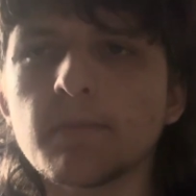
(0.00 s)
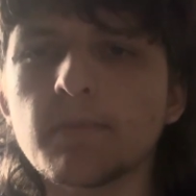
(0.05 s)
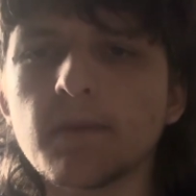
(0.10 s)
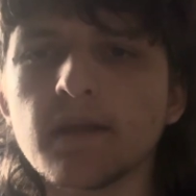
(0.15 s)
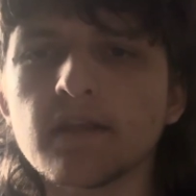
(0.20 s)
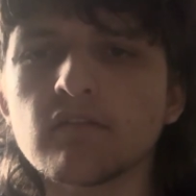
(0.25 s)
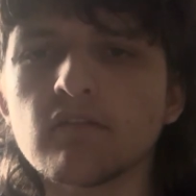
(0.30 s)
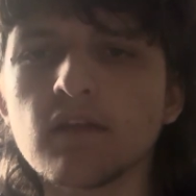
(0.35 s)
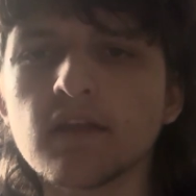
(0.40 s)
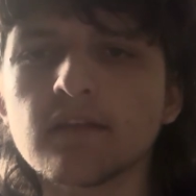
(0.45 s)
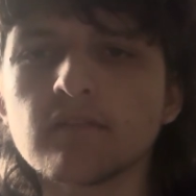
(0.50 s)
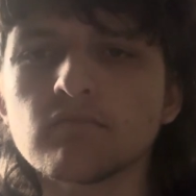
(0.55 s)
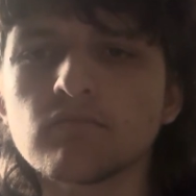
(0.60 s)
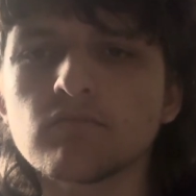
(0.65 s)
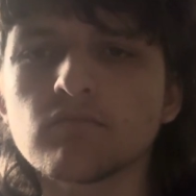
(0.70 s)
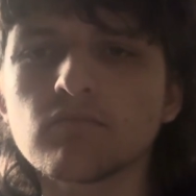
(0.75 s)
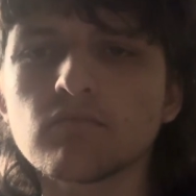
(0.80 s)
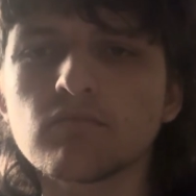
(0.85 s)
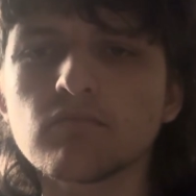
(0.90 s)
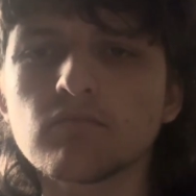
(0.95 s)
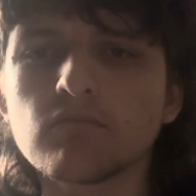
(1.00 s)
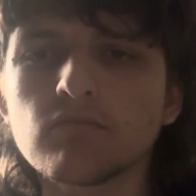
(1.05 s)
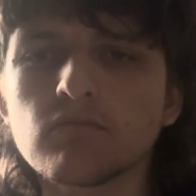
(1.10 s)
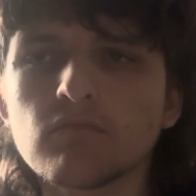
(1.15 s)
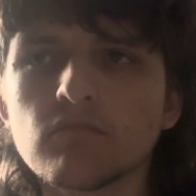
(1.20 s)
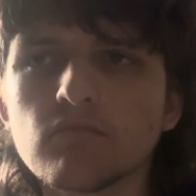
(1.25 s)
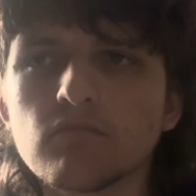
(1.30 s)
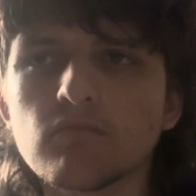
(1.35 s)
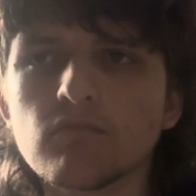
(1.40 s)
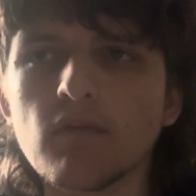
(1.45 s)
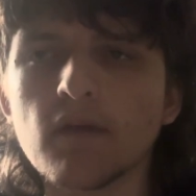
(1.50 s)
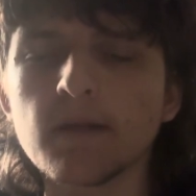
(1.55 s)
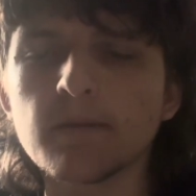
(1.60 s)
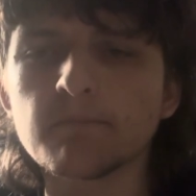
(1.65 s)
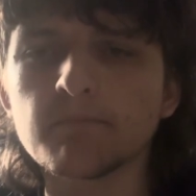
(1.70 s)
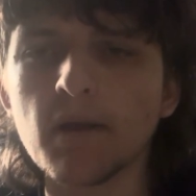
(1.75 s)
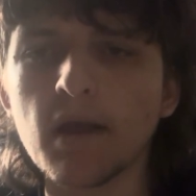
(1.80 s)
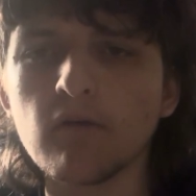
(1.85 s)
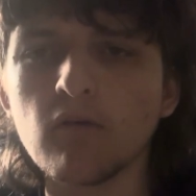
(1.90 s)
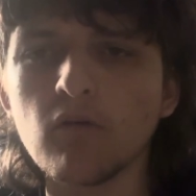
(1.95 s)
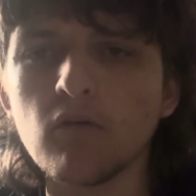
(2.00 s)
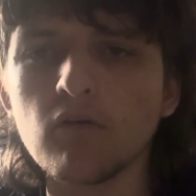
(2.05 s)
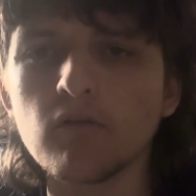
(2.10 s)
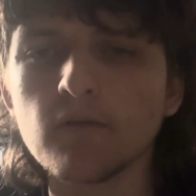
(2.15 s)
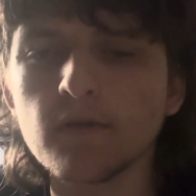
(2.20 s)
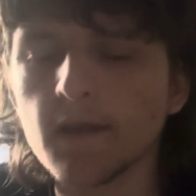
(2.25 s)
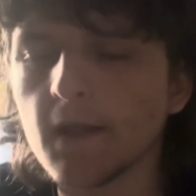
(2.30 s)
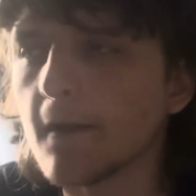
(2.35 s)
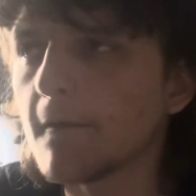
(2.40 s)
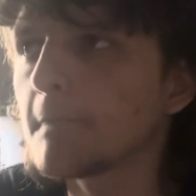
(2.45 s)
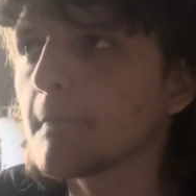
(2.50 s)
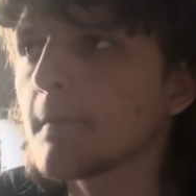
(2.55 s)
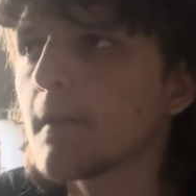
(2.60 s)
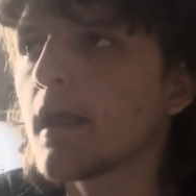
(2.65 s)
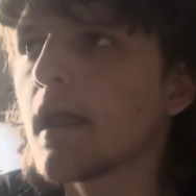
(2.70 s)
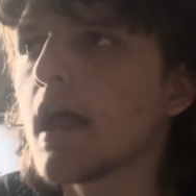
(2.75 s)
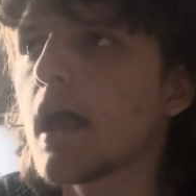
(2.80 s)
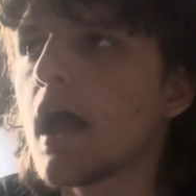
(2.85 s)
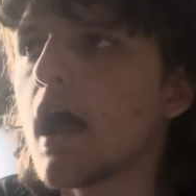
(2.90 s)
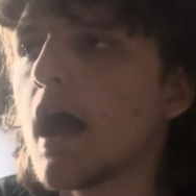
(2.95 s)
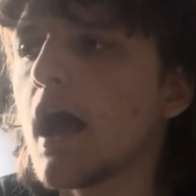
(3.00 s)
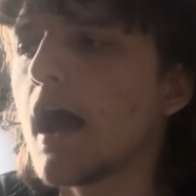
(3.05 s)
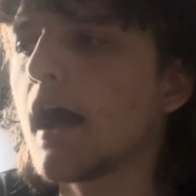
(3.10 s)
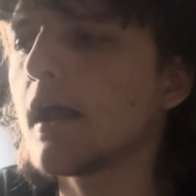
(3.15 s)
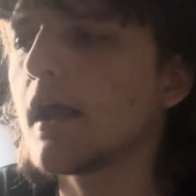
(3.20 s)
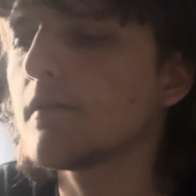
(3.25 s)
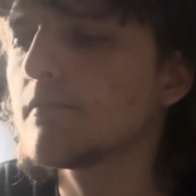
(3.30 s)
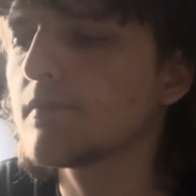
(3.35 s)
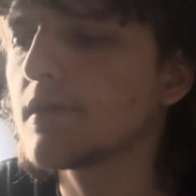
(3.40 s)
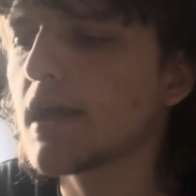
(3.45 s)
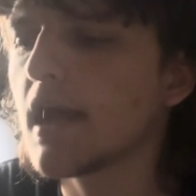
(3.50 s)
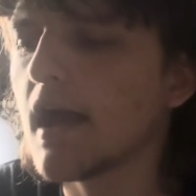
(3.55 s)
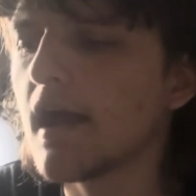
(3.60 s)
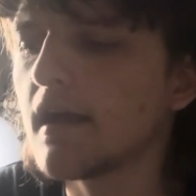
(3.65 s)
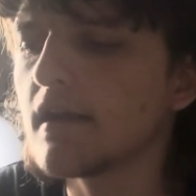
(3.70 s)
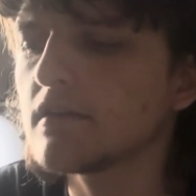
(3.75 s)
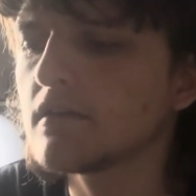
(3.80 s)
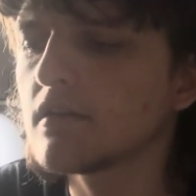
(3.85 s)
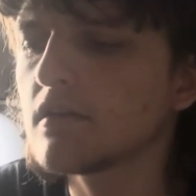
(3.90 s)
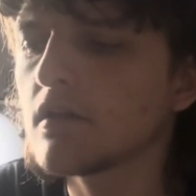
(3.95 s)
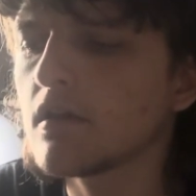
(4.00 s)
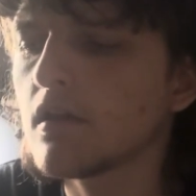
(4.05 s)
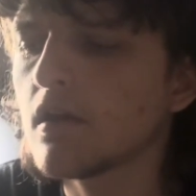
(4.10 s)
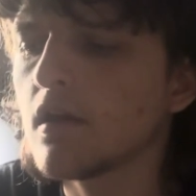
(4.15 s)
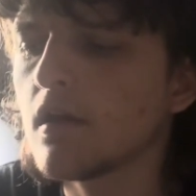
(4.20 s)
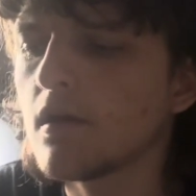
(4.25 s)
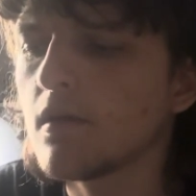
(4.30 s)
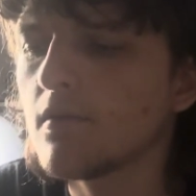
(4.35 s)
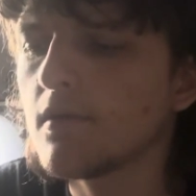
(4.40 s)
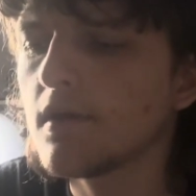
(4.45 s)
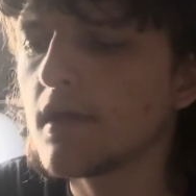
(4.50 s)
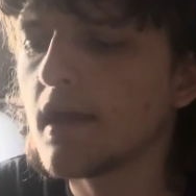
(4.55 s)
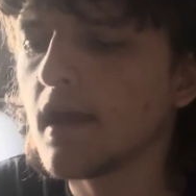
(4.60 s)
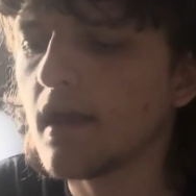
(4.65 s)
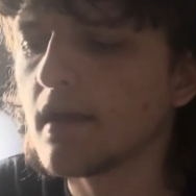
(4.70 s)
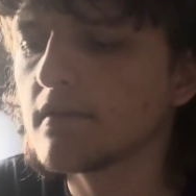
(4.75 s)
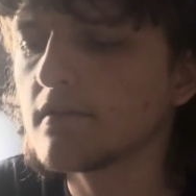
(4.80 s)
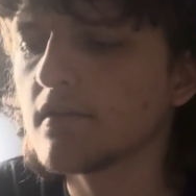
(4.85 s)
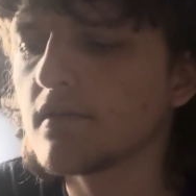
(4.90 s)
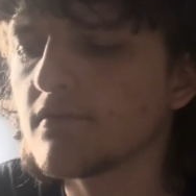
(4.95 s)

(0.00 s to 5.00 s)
Glenn Powell, yeah. And we had the